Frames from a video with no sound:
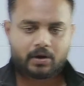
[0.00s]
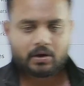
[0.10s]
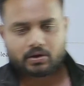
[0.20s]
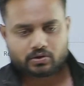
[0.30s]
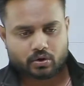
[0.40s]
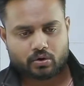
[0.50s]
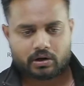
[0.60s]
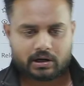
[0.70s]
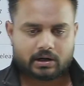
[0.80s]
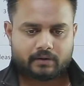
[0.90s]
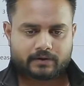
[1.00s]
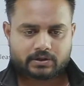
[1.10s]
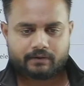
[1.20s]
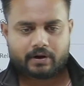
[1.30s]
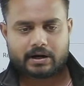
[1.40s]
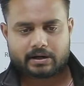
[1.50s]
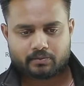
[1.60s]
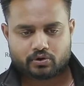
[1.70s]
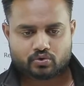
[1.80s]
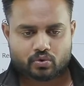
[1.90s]
So first of all, let
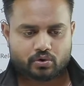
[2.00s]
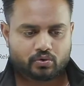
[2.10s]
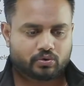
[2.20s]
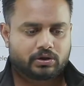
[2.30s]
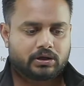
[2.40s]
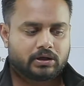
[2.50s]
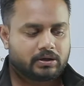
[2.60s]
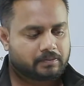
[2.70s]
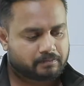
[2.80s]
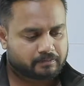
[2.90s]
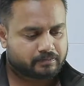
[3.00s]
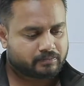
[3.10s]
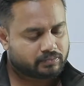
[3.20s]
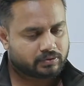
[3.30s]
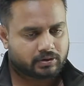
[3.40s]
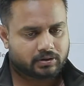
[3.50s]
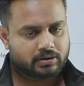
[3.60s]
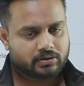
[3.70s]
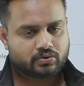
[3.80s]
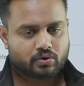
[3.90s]
me show you
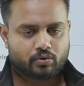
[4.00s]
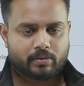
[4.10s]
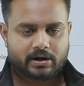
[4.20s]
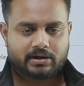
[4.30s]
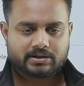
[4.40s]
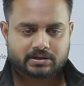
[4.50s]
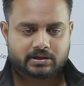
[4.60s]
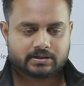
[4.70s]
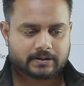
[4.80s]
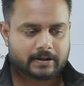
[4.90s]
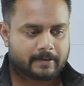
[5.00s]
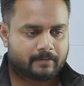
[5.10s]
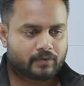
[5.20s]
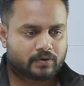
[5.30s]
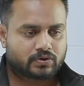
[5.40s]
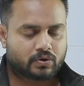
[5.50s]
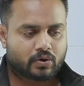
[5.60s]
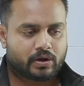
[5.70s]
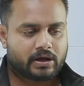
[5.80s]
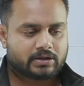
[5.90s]
my instance. So
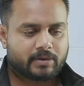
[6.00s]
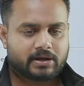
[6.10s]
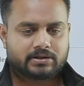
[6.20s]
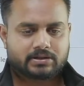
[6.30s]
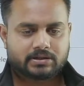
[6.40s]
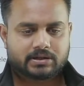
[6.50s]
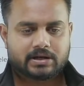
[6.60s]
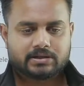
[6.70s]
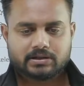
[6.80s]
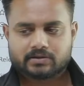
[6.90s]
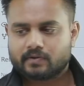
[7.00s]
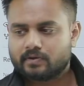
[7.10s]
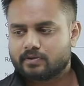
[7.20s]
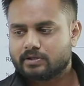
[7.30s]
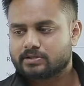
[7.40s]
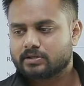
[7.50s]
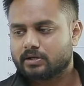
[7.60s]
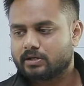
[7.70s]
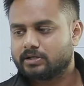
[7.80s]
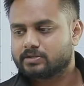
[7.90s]
here is my instance guys, this one. This
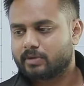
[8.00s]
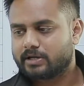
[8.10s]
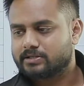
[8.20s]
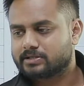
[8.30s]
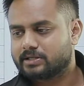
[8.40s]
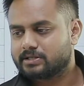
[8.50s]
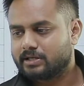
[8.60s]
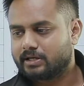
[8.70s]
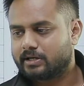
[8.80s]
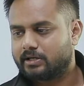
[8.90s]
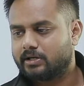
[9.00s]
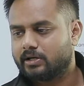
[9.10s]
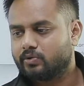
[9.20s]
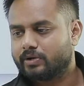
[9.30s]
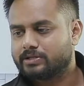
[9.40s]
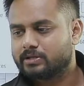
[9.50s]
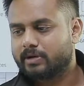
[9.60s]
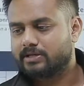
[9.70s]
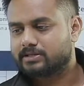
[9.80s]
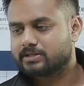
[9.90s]
is my instance, and here you can see my
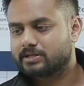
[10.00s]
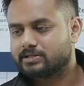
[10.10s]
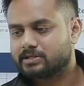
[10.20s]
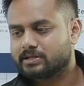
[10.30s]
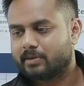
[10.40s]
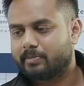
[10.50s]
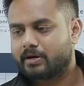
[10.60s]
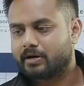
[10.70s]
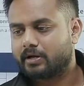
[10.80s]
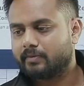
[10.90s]
instance is up and running,